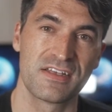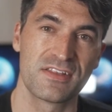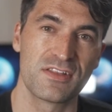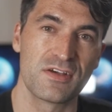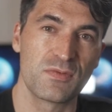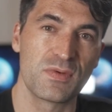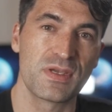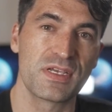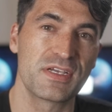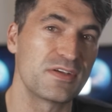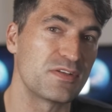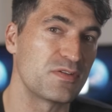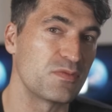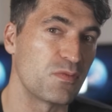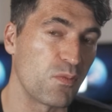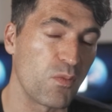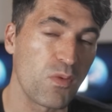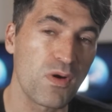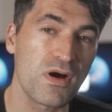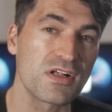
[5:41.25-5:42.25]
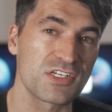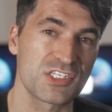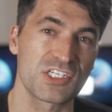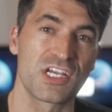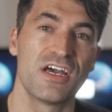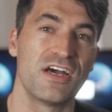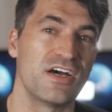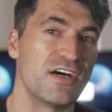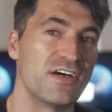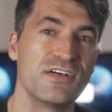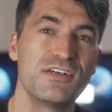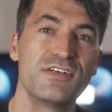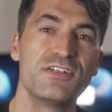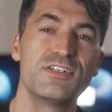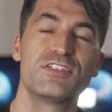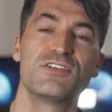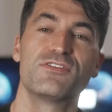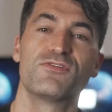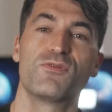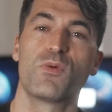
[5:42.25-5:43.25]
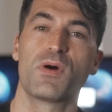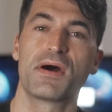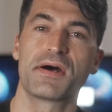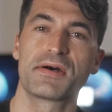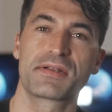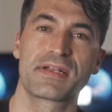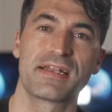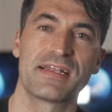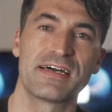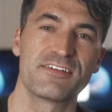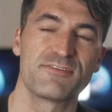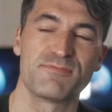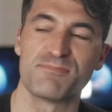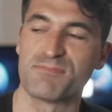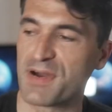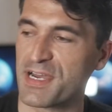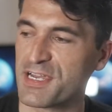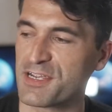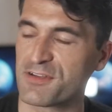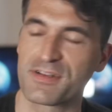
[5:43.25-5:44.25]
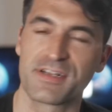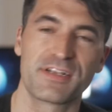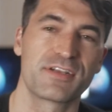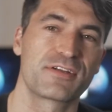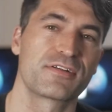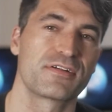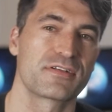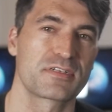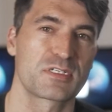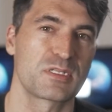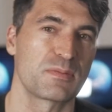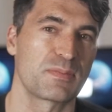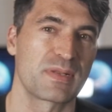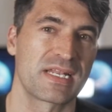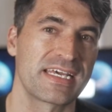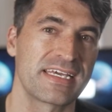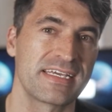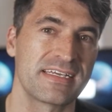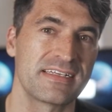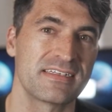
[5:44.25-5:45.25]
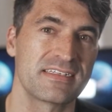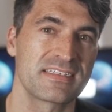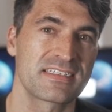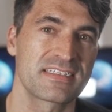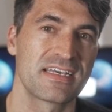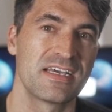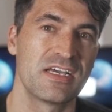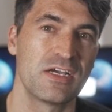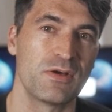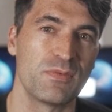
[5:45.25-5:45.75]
that we could watch herds of wildlife migrate across the plains,